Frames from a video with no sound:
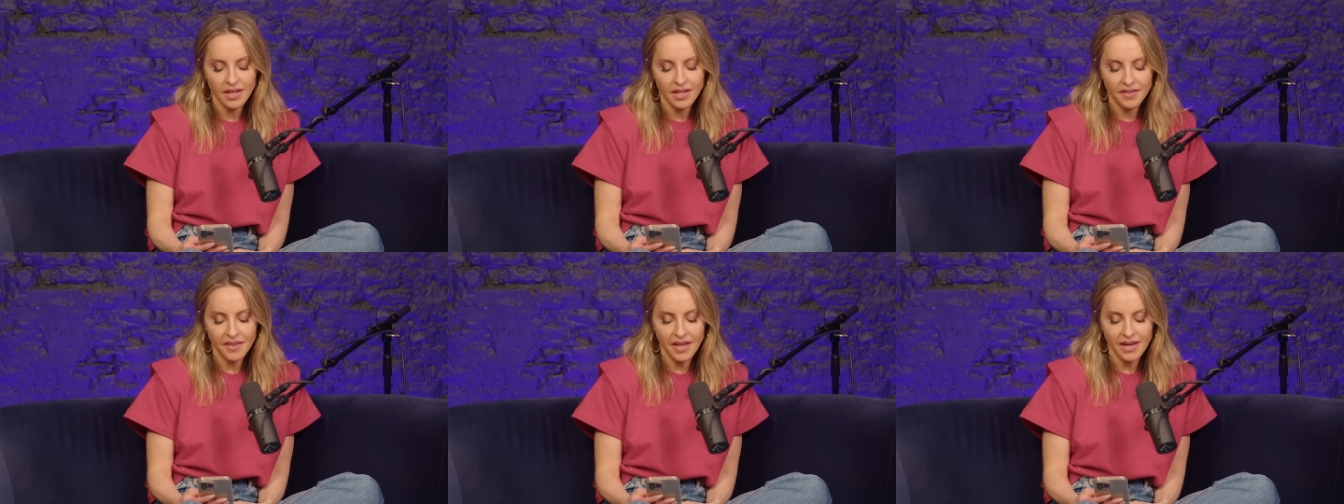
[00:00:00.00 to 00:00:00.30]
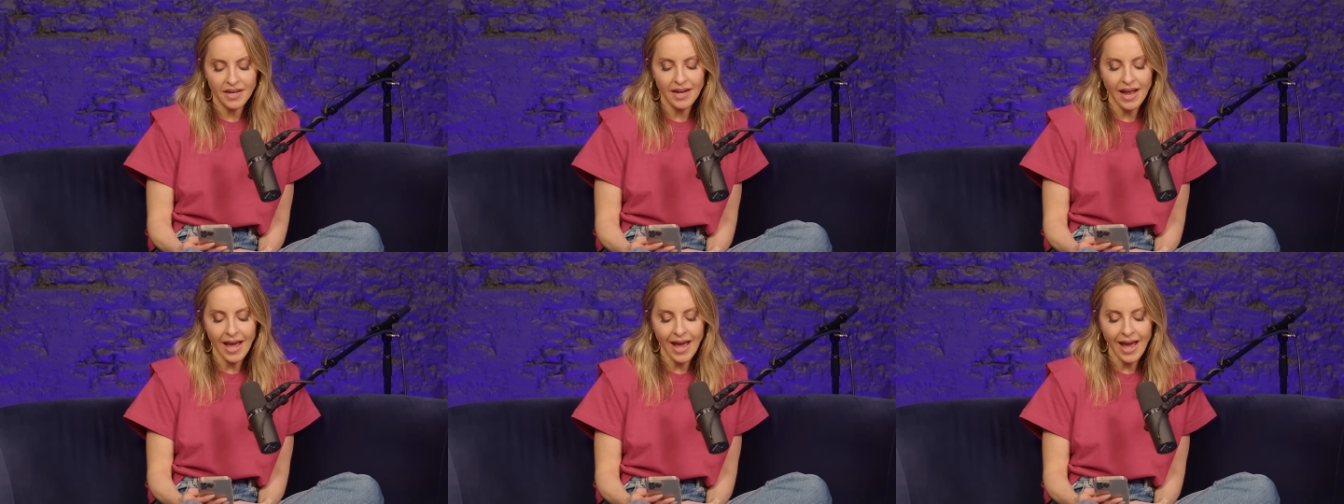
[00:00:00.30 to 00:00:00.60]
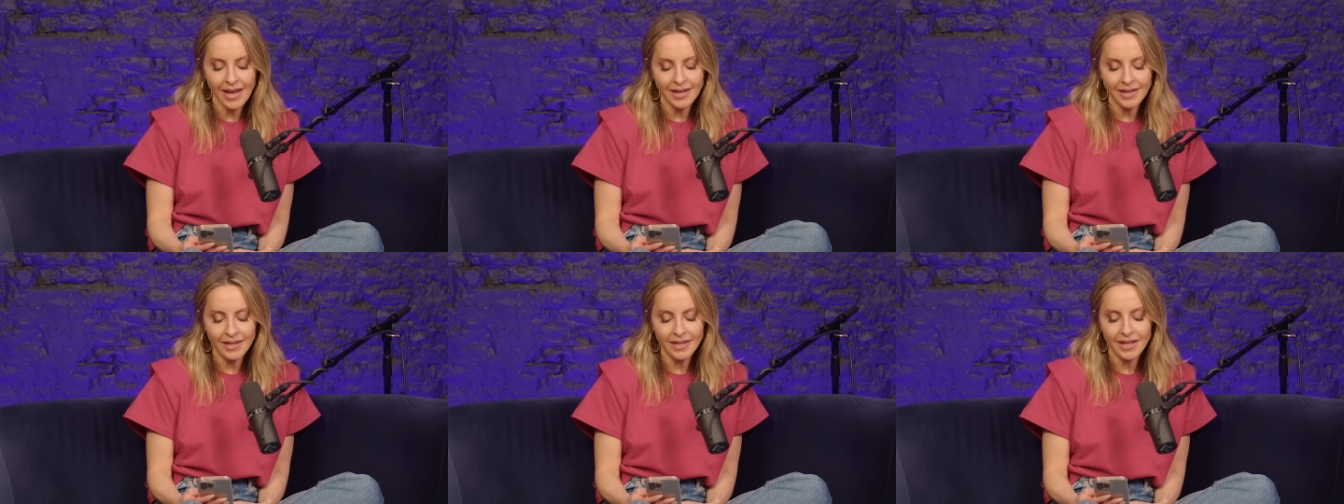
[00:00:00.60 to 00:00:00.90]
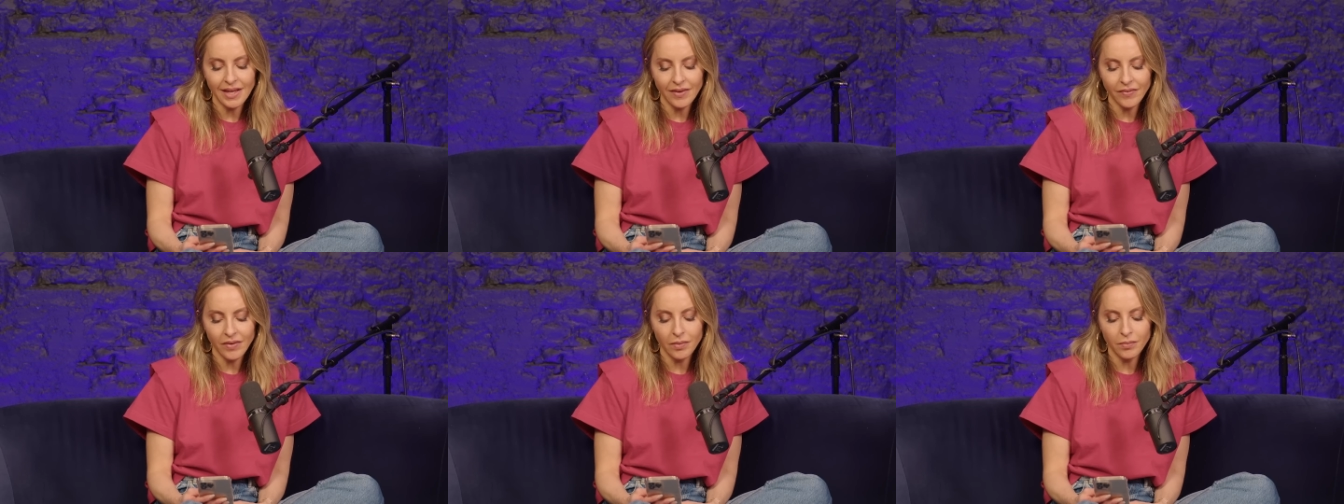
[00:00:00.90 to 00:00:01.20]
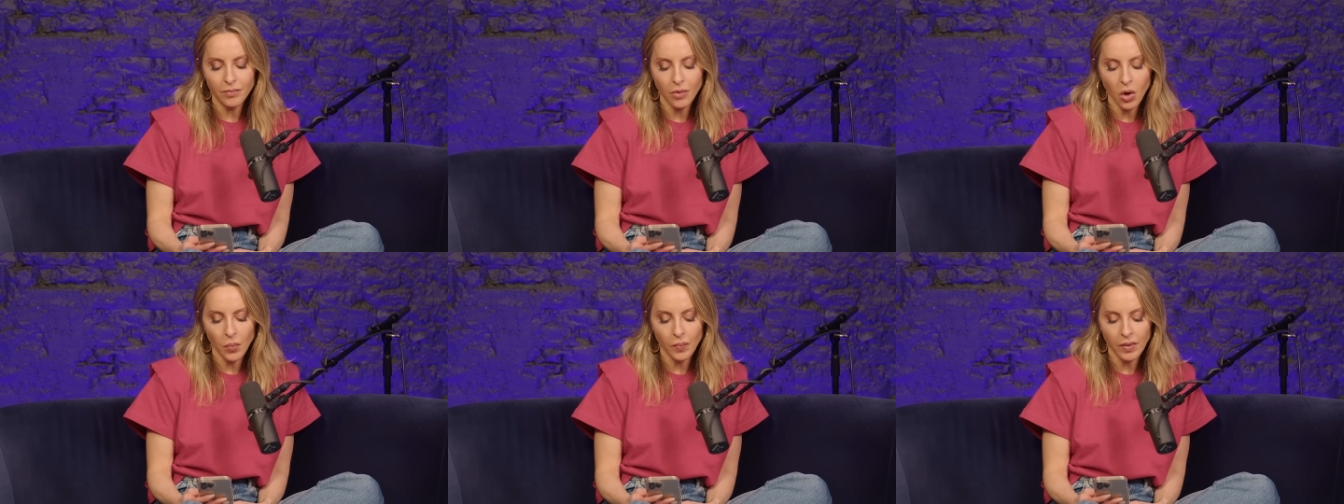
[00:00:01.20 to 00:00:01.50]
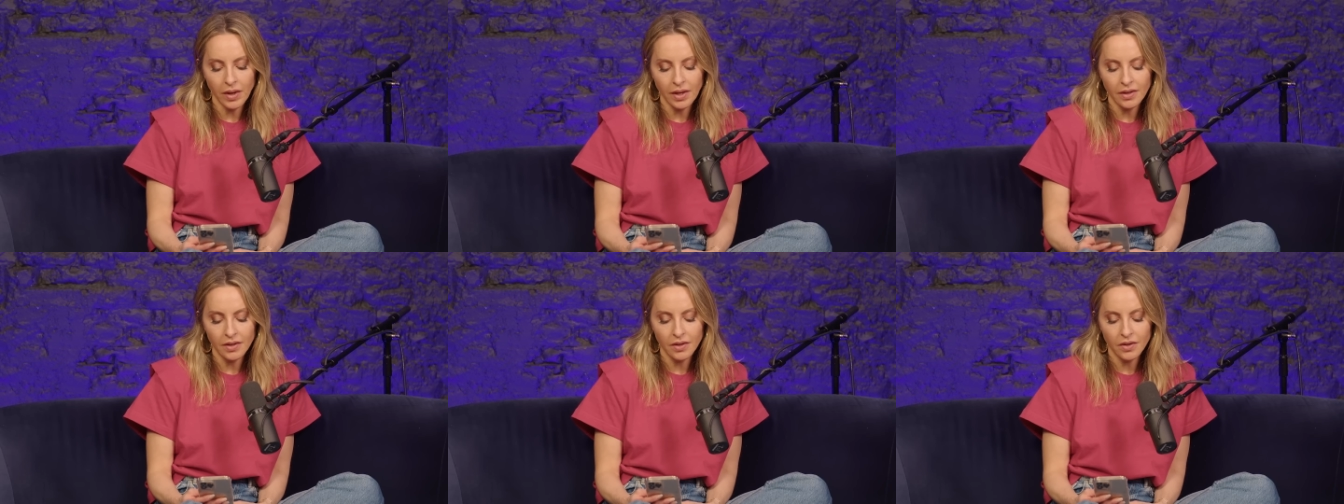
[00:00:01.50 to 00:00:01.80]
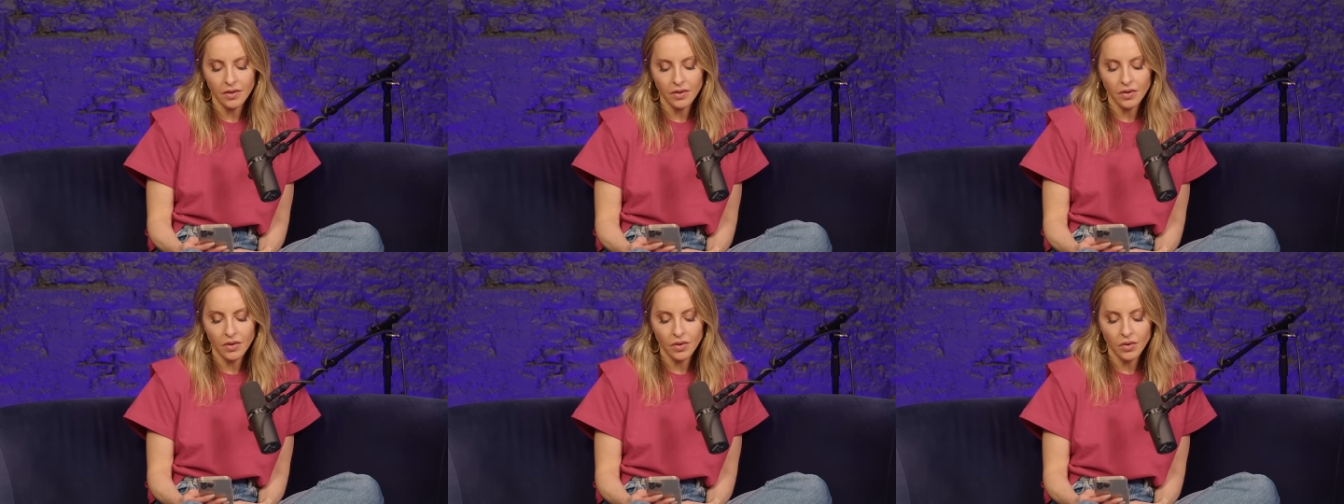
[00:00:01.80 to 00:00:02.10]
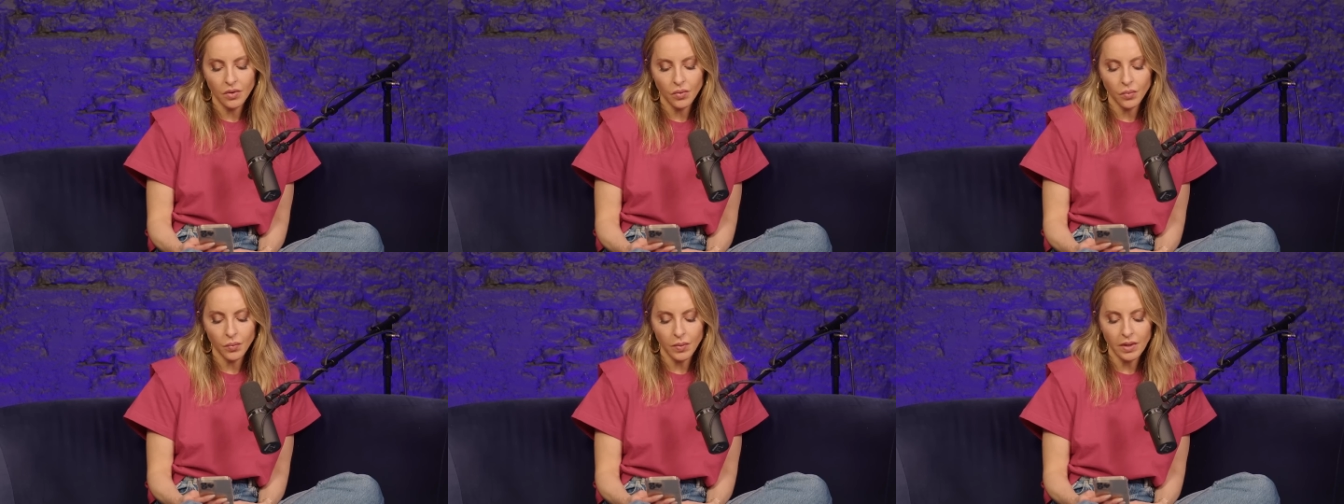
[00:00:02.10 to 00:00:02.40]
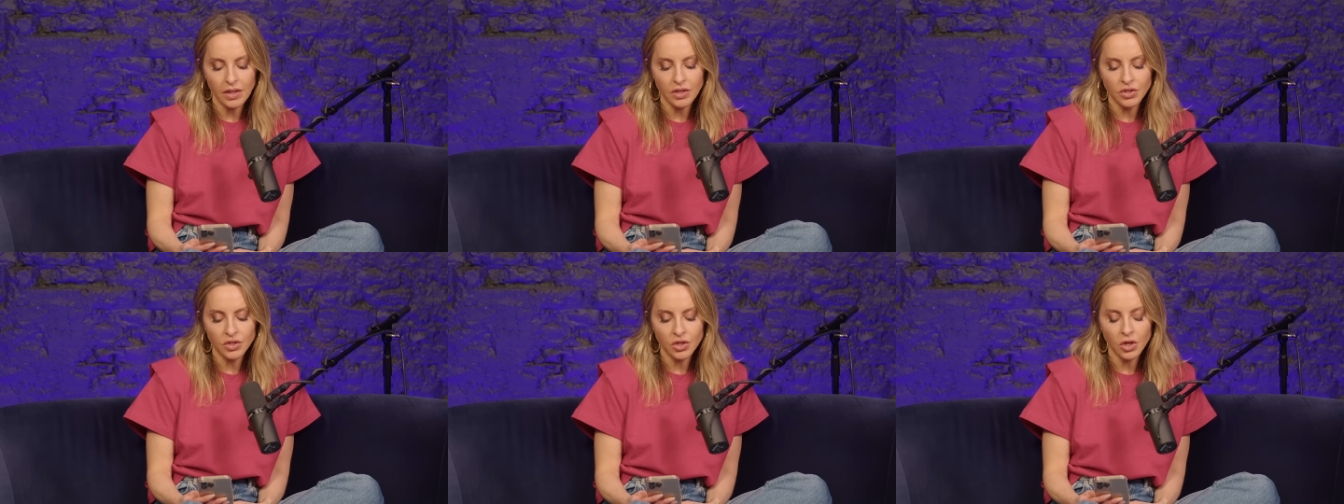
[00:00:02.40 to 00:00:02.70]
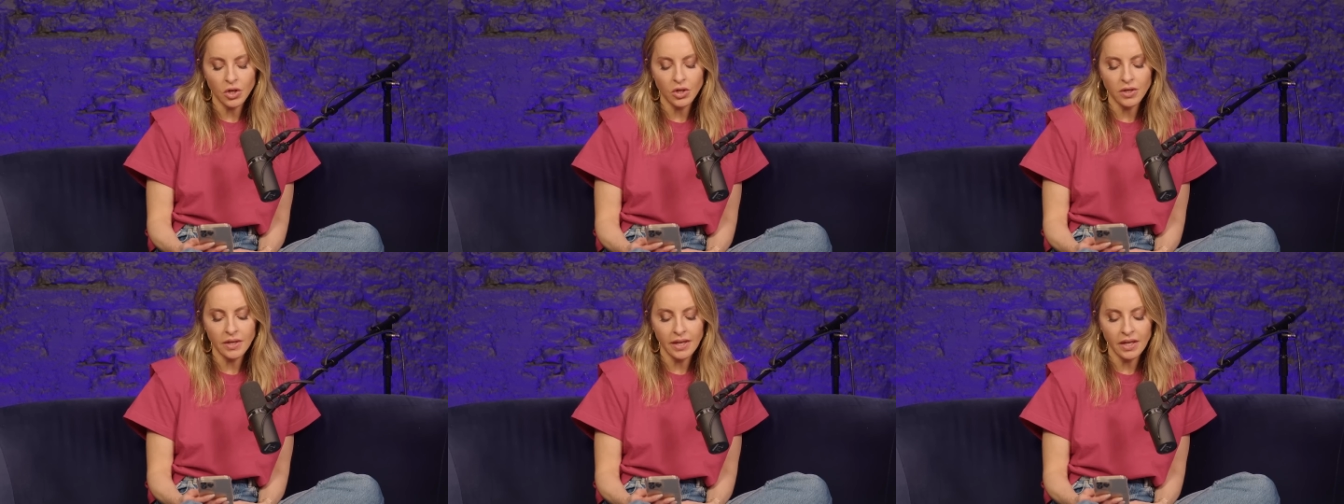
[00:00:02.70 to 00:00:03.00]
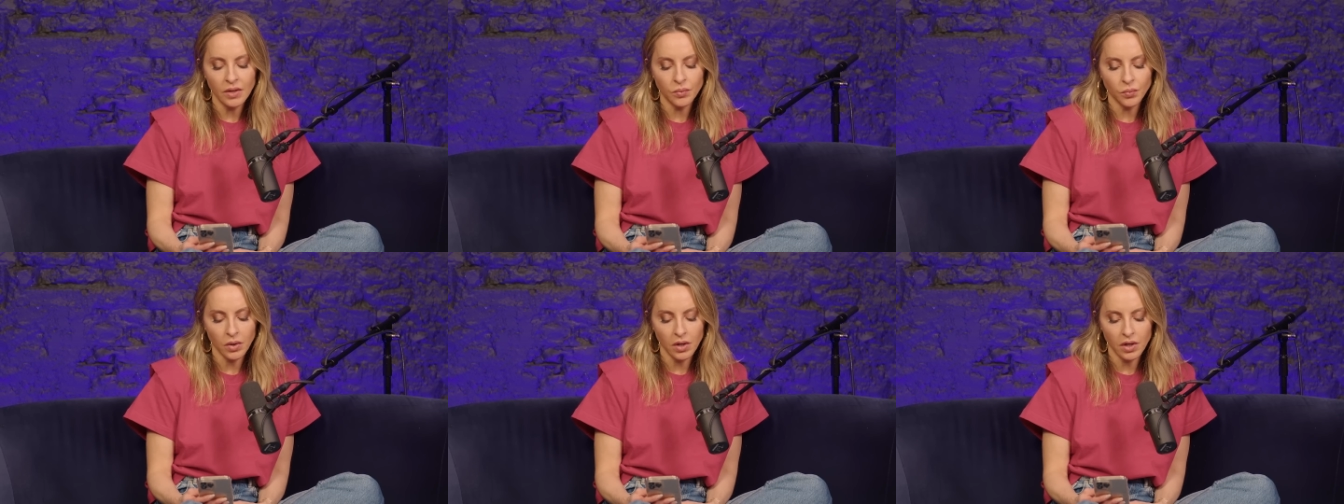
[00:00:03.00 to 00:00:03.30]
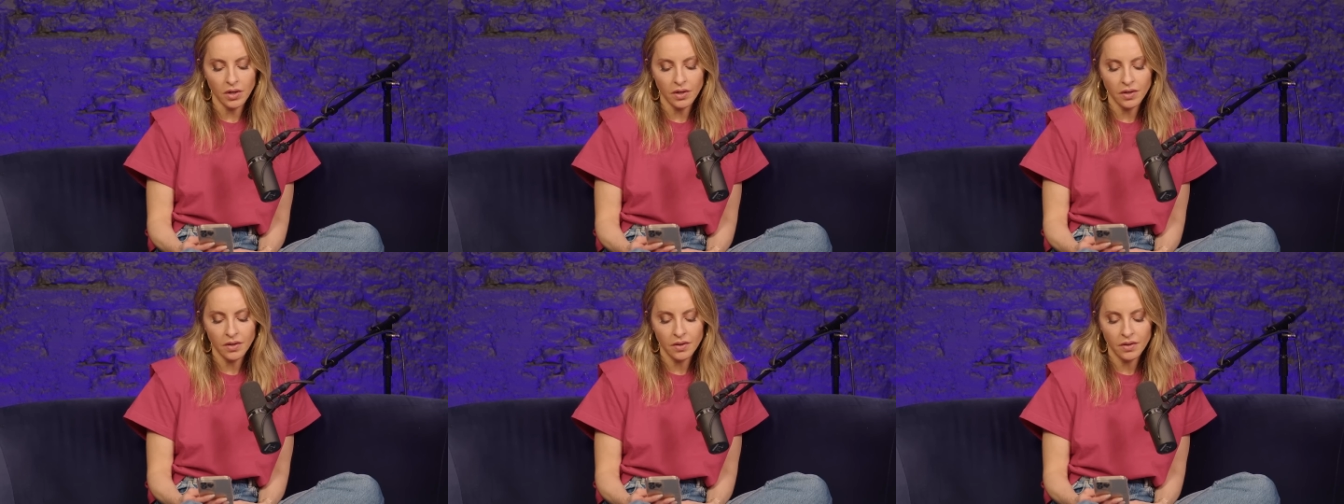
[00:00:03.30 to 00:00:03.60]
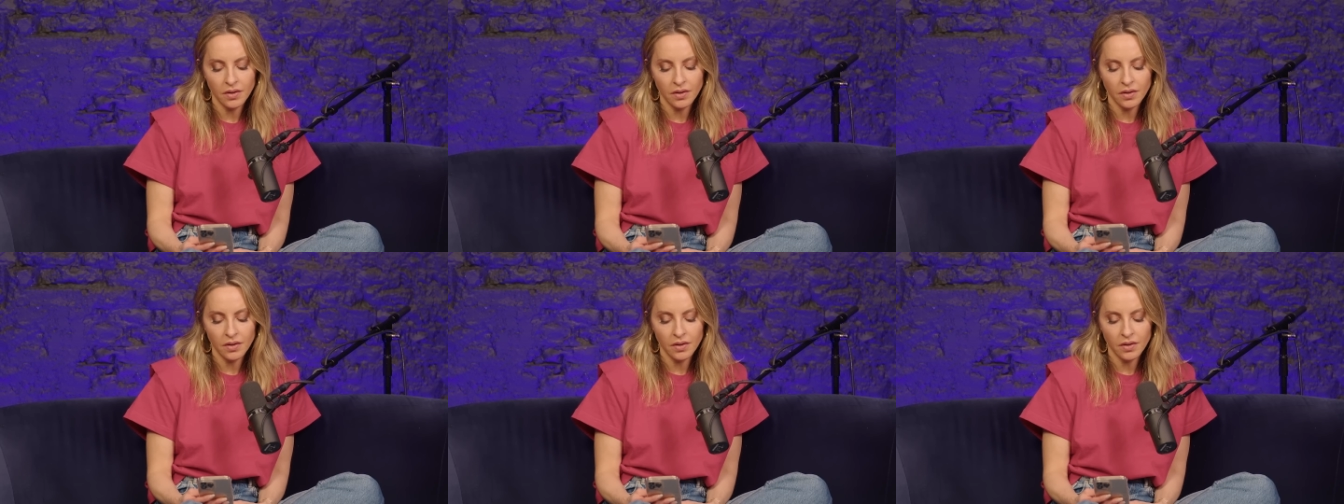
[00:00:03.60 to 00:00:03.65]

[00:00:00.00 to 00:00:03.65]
that in any given moment, we can turn inward.